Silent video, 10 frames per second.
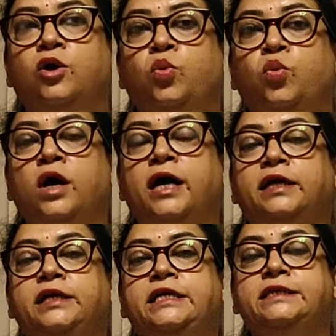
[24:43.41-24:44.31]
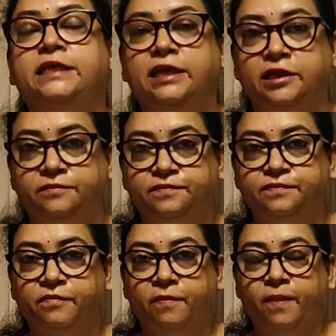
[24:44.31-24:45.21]
because it makes us
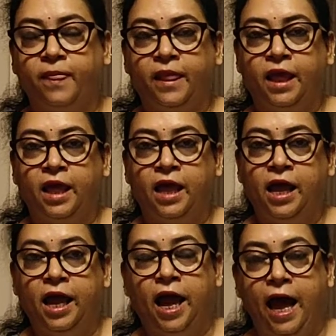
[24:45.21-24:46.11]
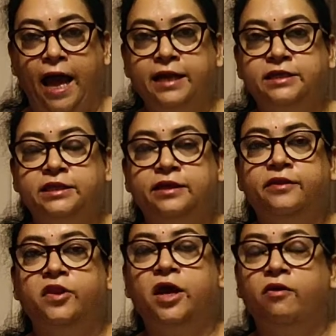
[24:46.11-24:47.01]
work
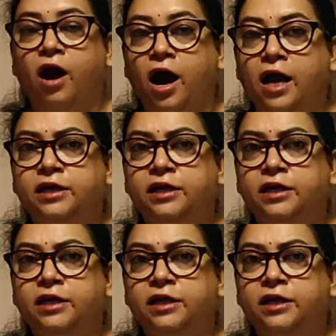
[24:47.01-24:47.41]
easily.